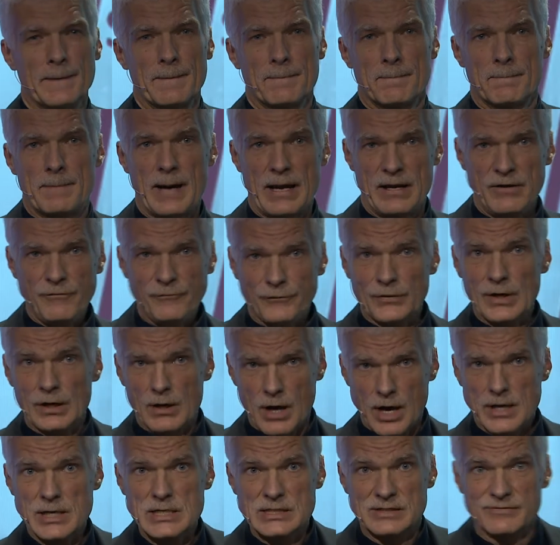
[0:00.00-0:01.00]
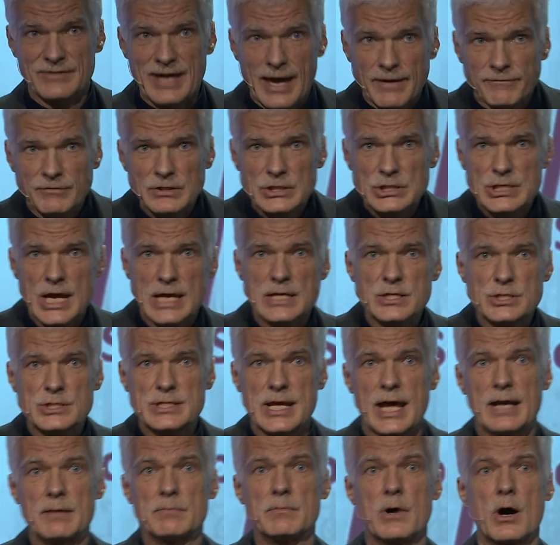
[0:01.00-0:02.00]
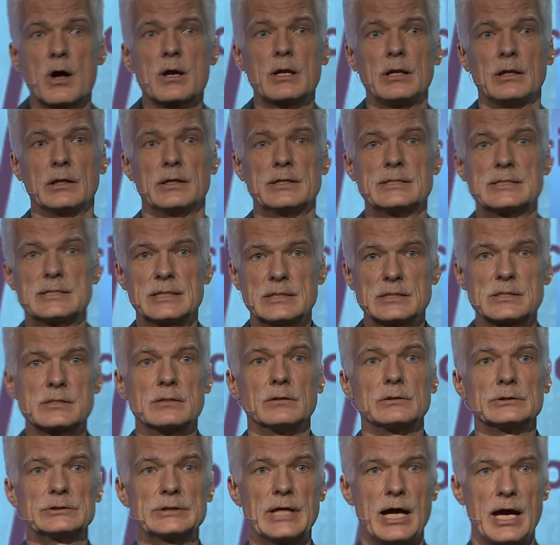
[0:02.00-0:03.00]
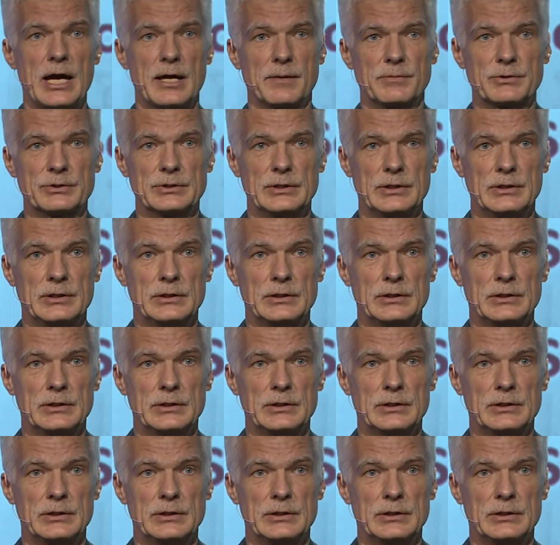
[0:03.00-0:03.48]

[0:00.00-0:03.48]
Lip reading: But if we're honest, we haven't changed that model since those times.